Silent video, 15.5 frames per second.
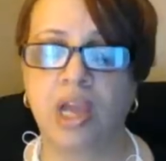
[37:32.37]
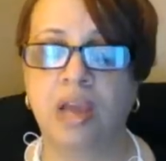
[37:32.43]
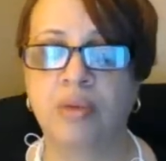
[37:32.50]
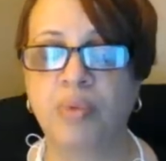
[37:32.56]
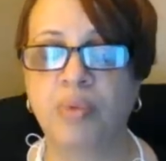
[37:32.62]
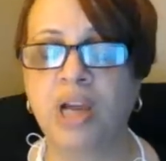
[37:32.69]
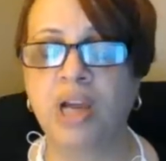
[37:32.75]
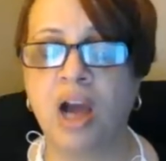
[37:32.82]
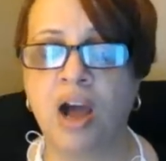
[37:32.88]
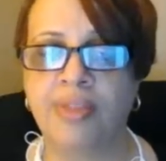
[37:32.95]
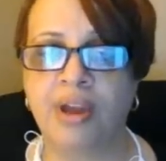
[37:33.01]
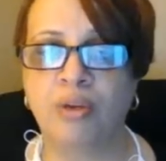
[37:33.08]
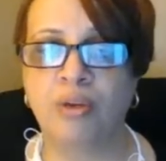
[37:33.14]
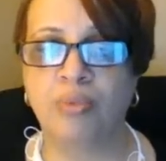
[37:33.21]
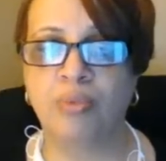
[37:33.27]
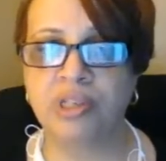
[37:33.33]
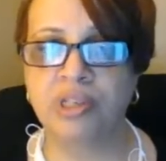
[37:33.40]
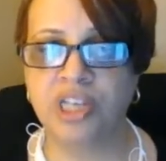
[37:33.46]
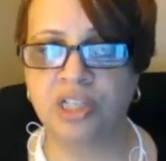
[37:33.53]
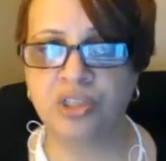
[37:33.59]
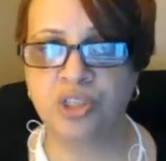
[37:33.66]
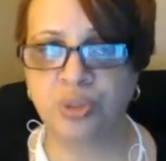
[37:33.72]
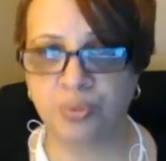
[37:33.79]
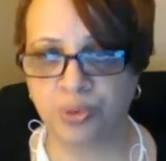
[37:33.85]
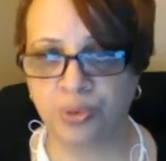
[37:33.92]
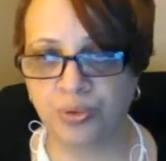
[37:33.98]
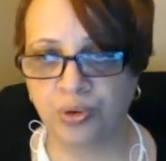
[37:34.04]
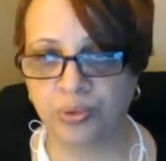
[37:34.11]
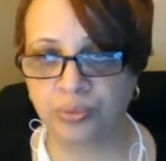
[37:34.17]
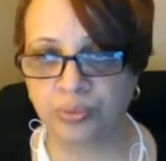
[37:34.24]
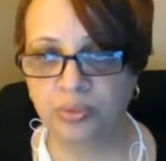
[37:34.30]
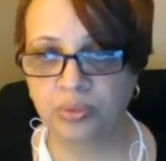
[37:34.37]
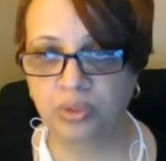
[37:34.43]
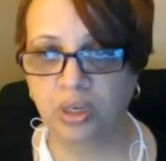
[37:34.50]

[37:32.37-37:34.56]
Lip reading: And we call that retail to recruit.